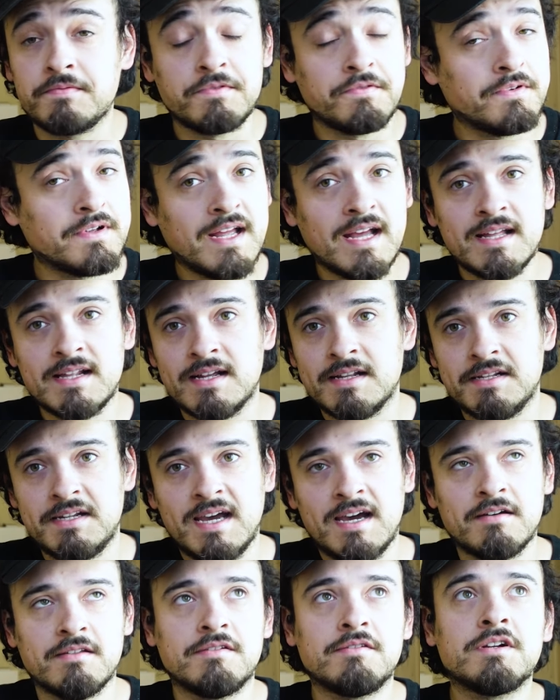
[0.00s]
without a
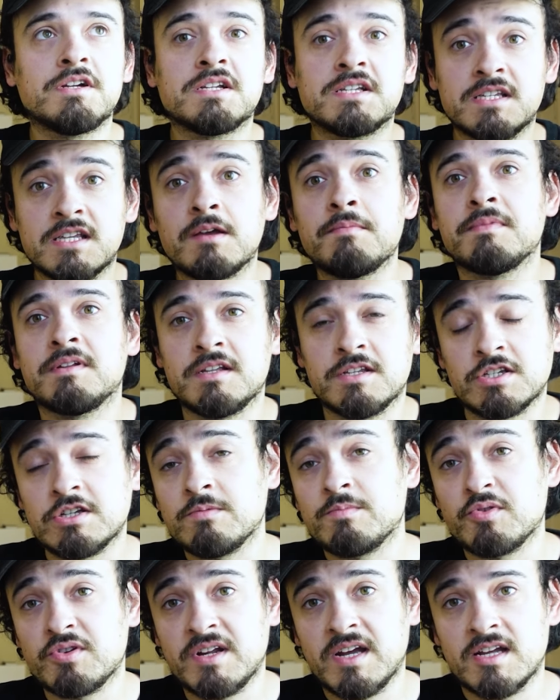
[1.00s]
doubt, there is something
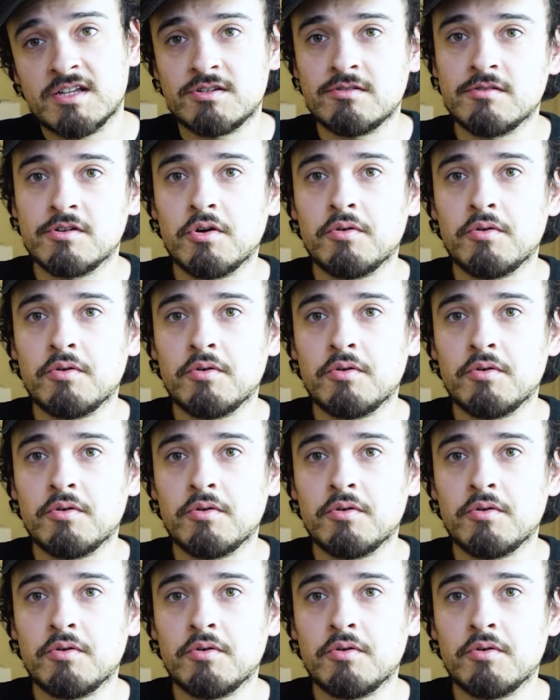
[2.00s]
supernatural